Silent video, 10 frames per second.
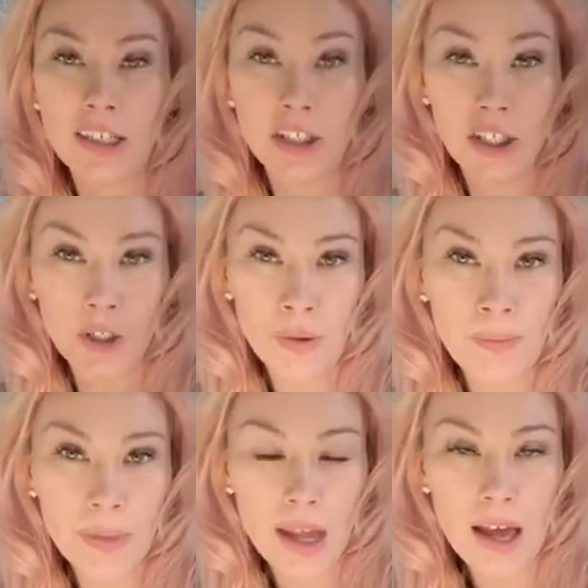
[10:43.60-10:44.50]
shoe.
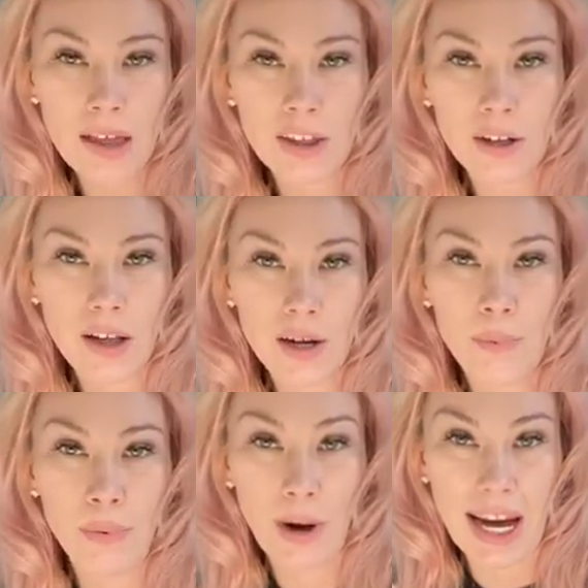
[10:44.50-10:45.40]
There are a lot of
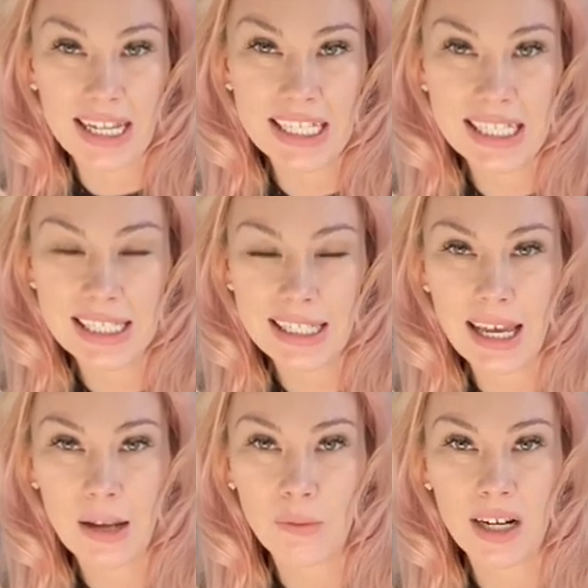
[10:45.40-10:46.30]
brands,
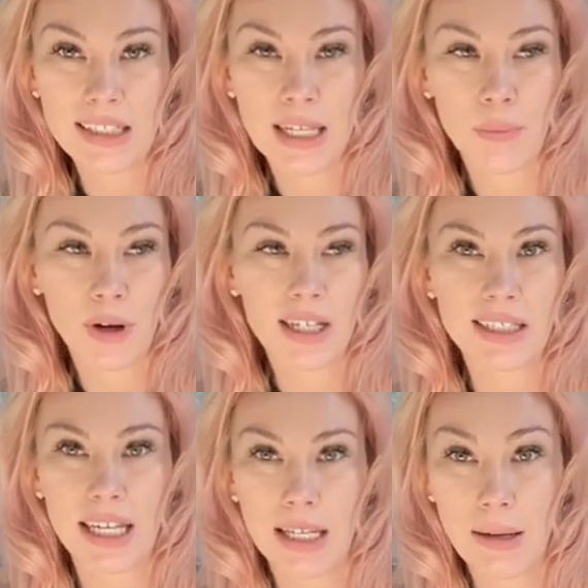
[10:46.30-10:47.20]
and when I say brands,
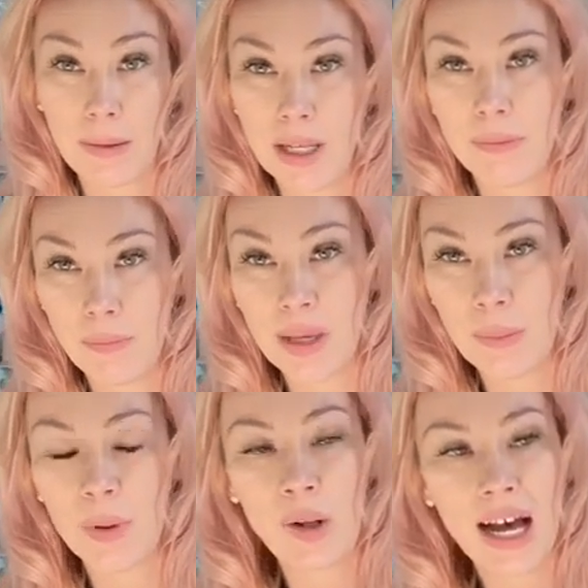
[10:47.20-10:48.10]
I mean
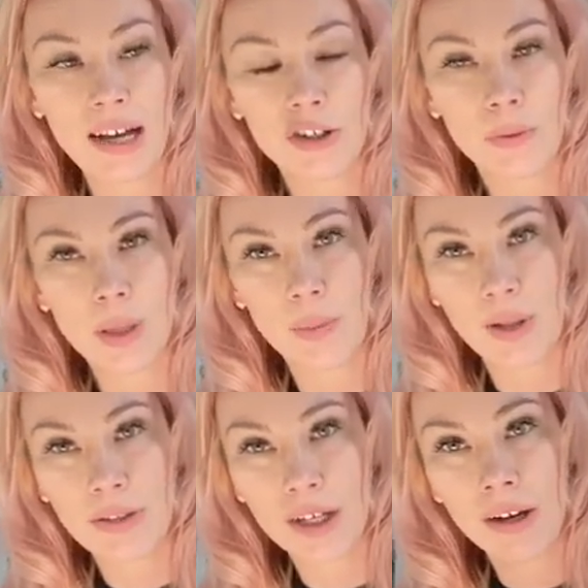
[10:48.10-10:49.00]
people, actual people
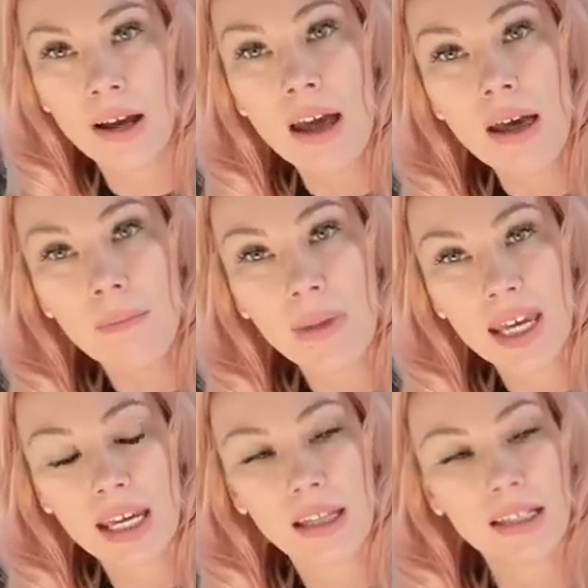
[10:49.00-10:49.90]
out there
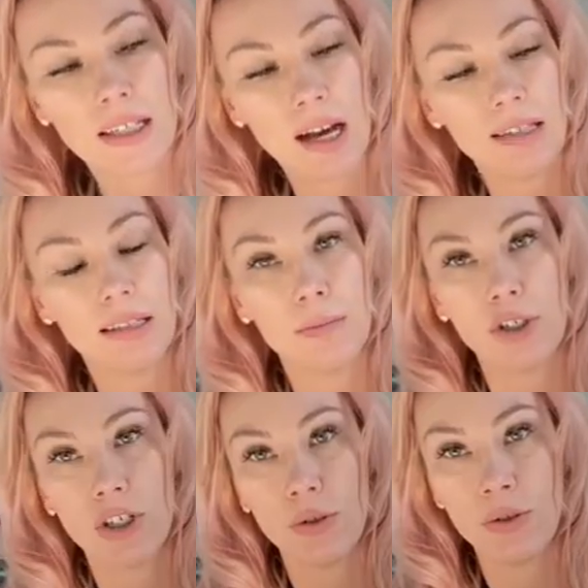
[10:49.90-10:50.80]
making these custom
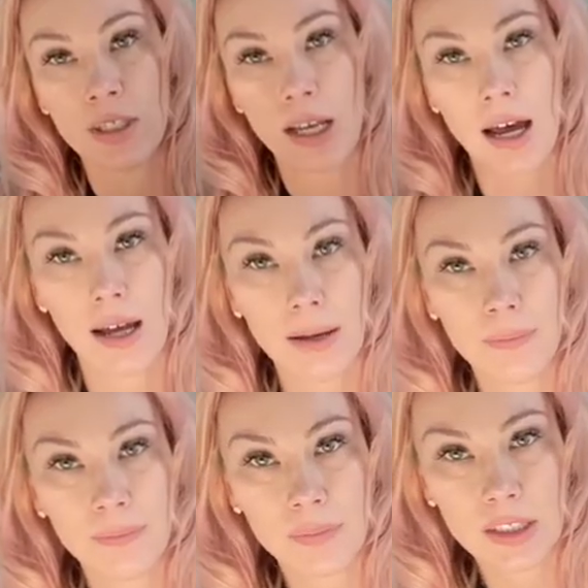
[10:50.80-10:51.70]
shoes.
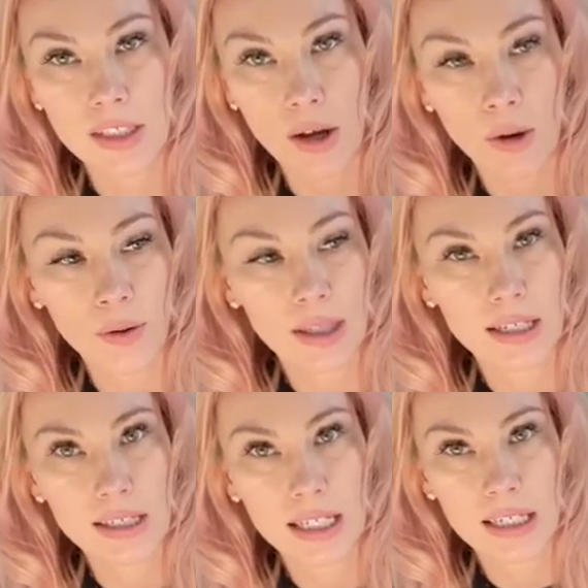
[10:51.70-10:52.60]
So
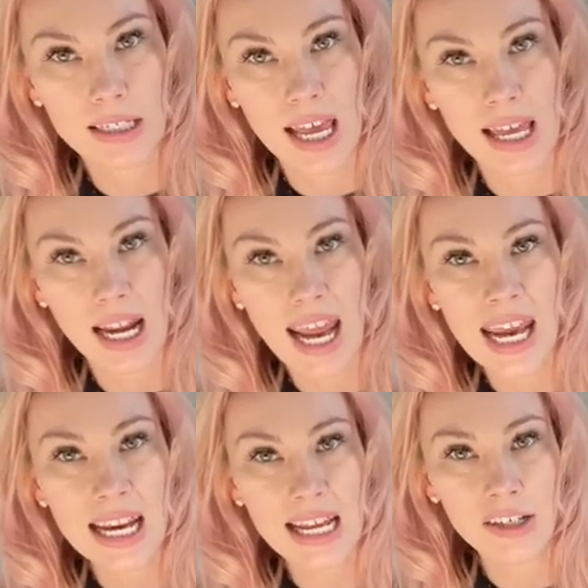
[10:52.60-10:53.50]
this is an
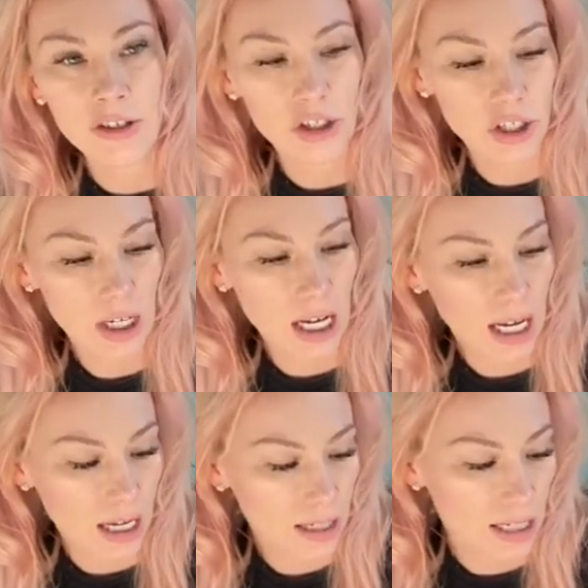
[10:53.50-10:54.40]
8-inch,
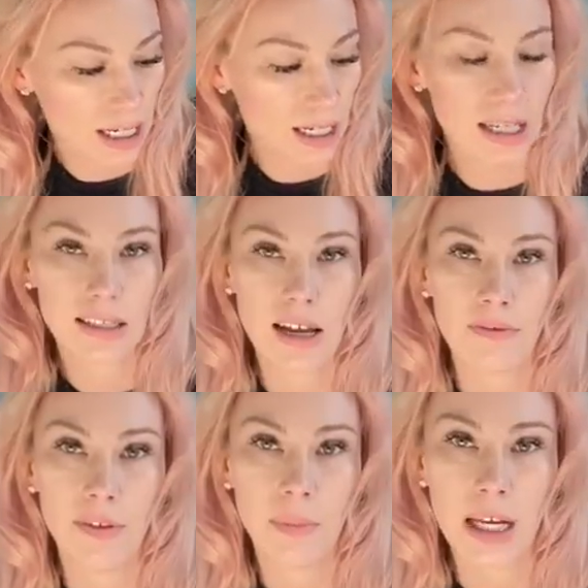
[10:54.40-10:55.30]
and it is a
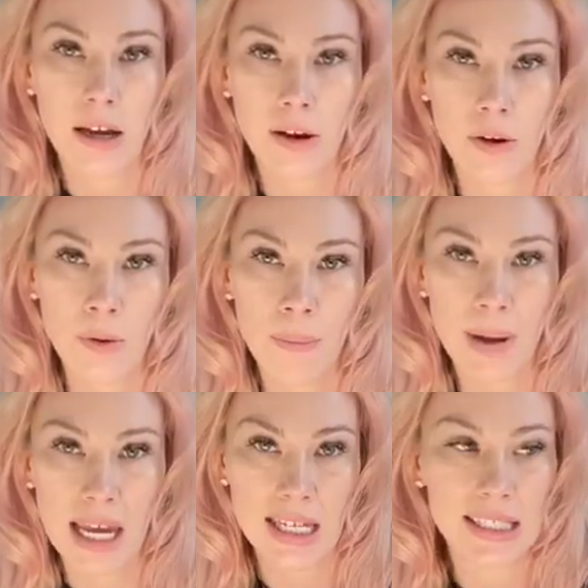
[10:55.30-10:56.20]
flamingo
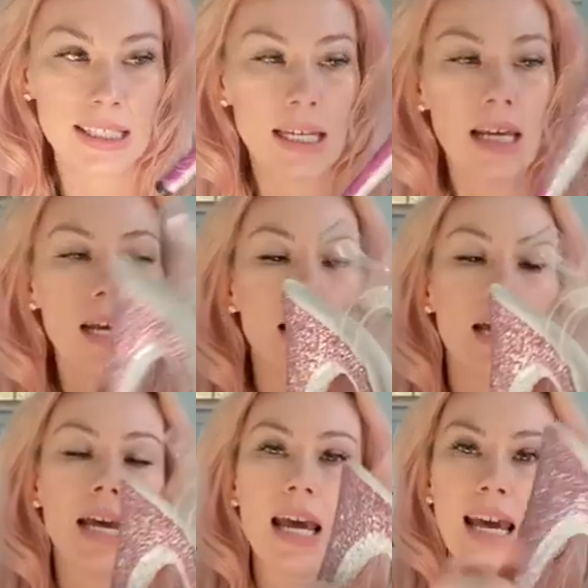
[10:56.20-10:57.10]
base,
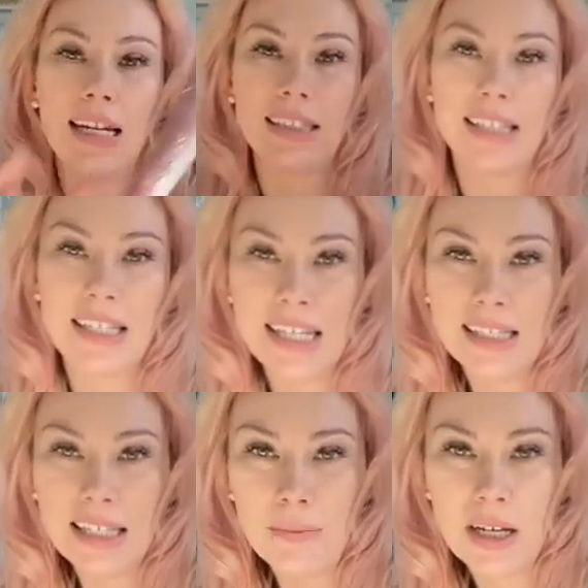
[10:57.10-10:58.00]
and it's a
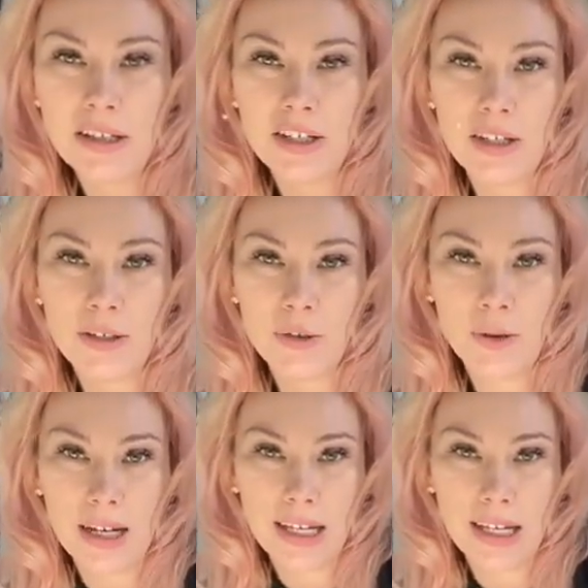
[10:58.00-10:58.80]
TCB shoe.